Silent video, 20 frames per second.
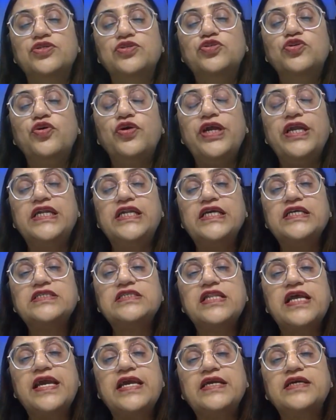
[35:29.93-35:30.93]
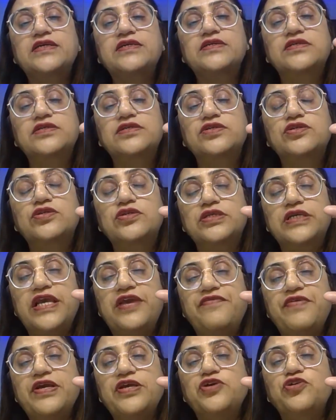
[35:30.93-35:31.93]
So it is like
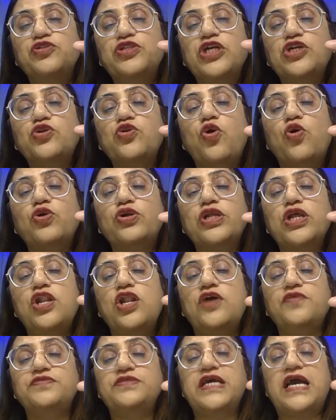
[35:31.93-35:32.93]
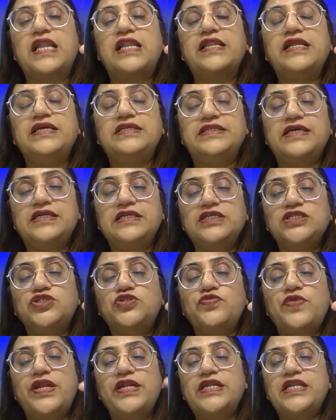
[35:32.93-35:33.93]
giving you the total of salary, that is
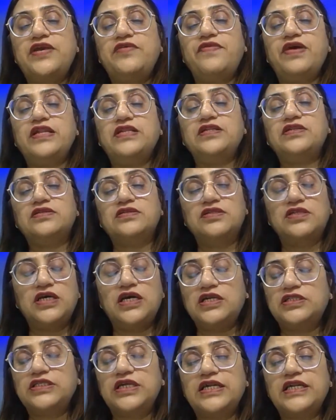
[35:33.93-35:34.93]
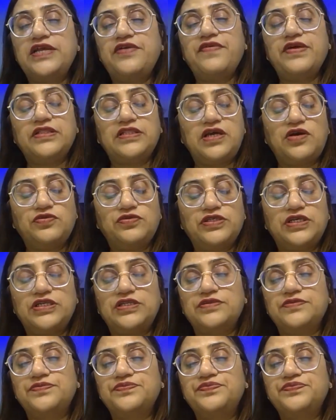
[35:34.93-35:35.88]
31,000.